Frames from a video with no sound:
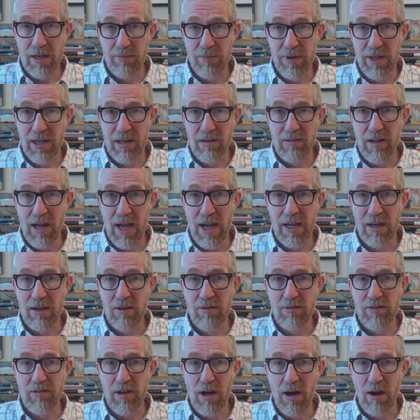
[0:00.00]
Um...
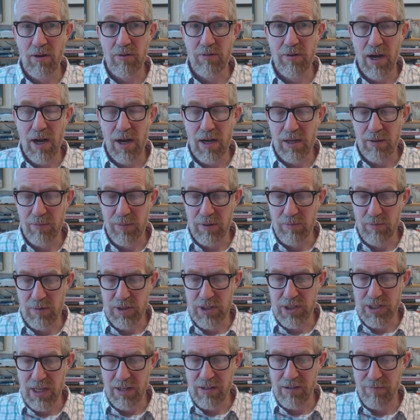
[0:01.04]
The
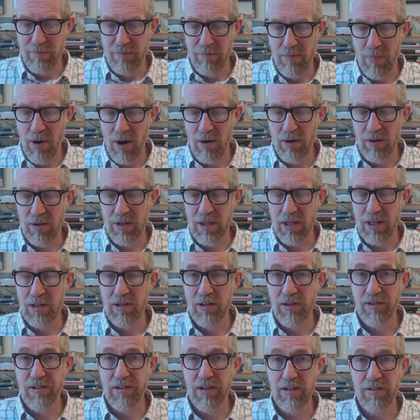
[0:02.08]
third argument is
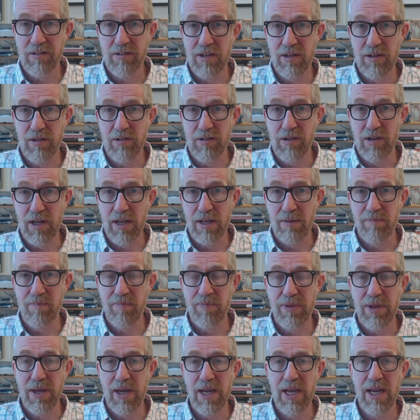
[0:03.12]
Engel's own argument,
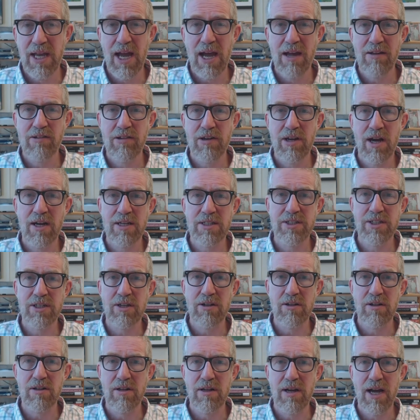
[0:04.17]
which says moral
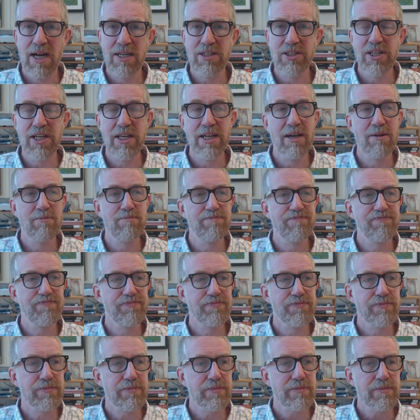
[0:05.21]
consistency.
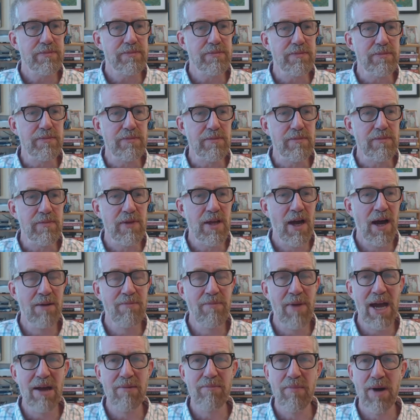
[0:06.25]
He has an
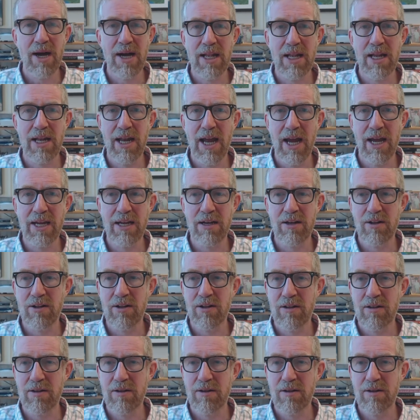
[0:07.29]
article. Actually, um,